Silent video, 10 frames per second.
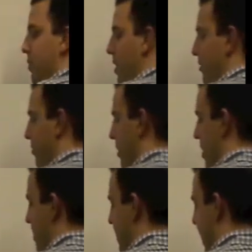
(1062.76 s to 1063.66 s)
the run
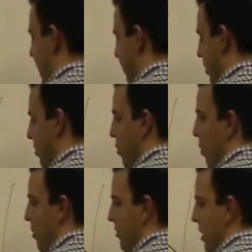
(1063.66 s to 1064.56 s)
front by having your
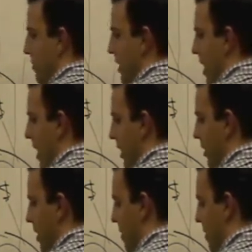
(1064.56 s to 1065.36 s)
corners up tight